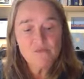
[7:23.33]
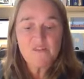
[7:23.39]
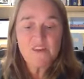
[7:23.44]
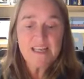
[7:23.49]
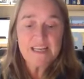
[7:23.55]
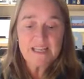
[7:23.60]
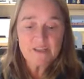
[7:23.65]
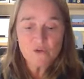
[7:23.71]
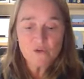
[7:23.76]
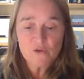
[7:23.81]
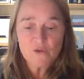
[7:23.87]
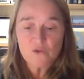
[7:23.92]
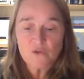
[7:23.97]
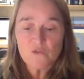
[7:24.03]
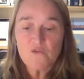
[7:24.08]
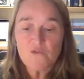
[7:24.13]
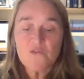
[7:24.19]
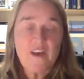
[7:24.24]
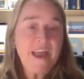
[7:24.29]
feeling
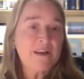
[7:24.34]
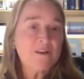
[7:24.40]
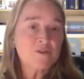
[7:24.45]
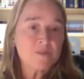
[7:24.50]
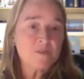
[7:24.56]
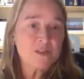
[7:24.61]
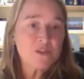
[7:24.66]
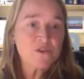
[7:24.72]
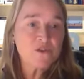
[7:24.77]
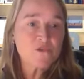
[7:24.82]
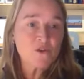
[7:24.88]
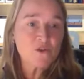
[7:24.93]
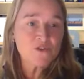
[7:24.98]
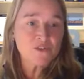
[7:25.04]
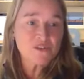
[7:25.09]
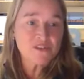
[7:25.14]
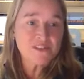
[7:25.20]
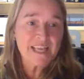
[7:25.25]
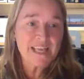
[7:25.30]
you failed because you've
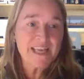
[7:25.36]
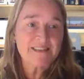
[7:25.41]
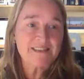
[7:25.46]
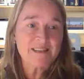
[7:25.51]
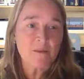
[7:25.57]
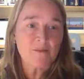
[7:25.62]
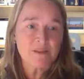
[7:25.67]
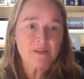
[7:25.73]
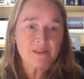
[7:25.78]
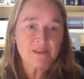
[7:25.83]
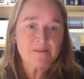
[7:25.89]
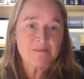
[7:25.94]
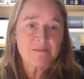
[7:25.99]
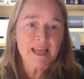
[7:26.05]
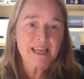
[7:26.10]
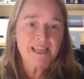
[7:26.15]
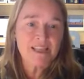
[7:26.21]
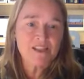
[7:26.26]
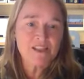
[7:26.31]
got to take something to
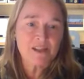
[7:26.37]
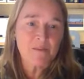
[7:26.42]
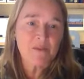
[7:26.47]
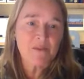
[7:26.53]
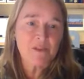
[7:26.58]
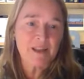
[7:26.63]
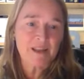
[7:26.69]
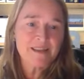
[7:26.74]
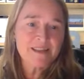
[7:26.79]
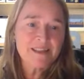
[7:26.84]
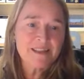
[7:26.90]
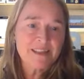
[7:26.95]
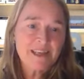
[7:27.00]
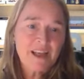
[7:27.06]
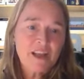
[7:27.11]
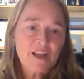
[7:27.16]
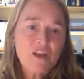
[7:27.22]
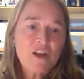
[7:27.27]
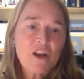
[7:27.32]
manage something.
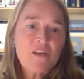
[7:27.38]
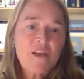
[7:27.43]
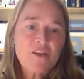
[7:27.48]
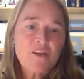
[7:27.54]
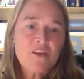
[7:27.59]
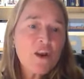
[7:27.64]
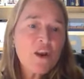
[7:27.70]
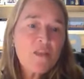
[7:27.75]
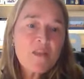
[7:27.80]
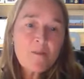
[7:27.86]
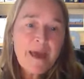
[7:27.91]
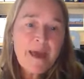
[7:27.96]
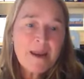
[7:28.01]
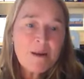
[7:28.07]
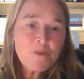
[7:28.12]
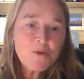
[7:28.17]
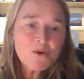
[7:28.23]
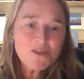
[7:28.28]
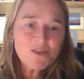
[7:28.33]
The
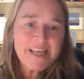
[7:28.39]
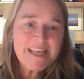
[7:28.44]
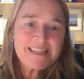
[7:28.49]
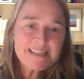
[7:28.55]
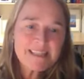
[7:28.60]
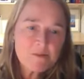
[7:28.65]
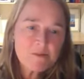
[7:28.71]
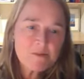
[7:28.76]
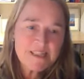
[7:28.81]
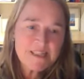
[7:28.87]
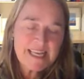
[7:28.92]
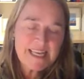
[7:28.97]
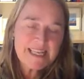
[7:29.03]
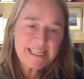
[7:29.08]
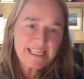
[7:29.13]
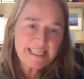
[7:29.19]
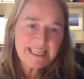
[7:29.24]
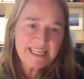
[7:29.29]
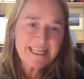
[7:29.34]
menopause isn't a
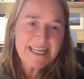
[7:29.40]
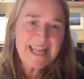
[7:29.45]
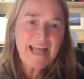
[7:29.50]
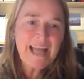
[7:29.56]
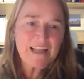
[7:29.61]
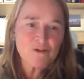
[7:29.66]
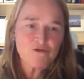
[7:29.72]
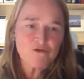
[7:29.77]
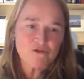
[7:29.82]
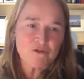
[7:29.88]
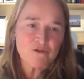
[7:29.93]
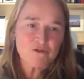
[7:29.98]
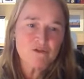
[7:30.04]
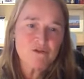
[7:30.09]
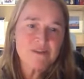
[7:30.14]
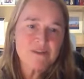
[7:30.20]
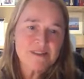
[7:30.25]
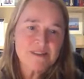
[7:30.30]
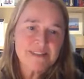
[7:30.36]
particularly
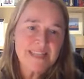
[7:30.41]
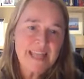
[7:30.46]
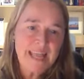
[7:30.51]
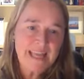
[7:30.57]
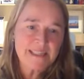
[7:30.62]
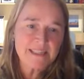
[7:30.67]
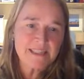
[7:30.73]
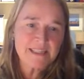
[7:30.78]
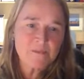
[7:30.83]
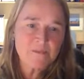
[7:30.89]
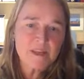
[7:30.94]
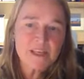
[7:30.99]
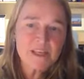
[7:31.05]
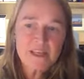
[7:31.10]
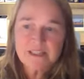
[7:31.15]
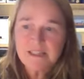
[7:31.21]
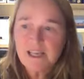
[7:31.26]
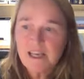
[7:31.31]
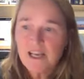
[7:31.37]
natural state
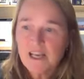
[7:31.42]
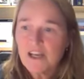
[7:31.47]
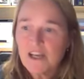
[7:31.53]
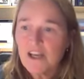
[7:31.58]
because